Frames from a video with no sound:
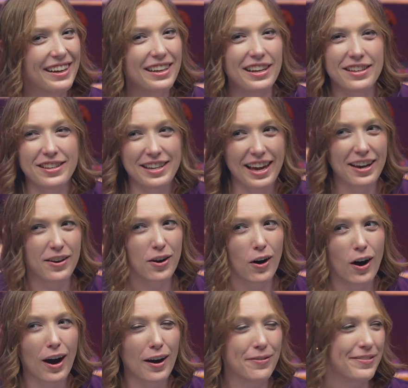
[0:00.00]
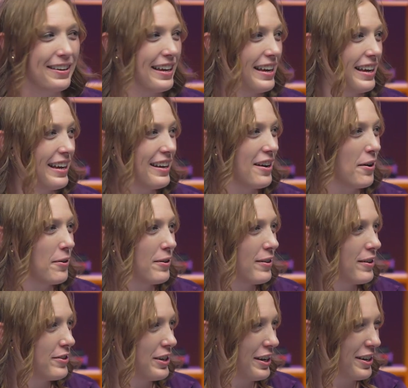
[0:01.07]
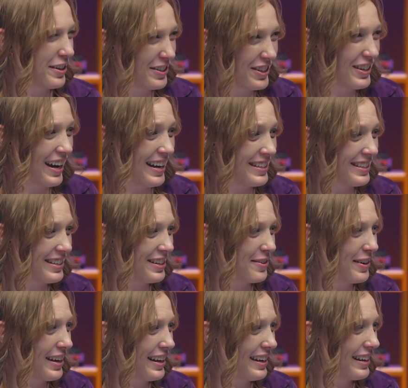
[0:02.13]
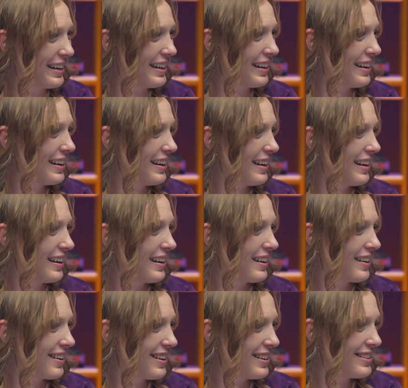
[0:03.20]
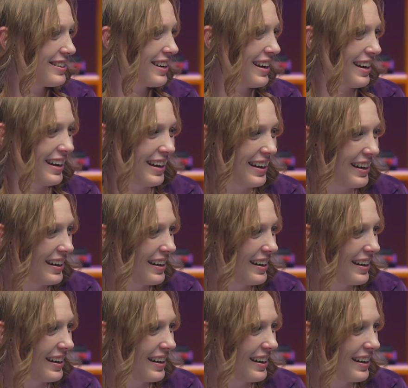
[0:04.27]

to get coffee, go to the gym. Could you guys do it? Could you?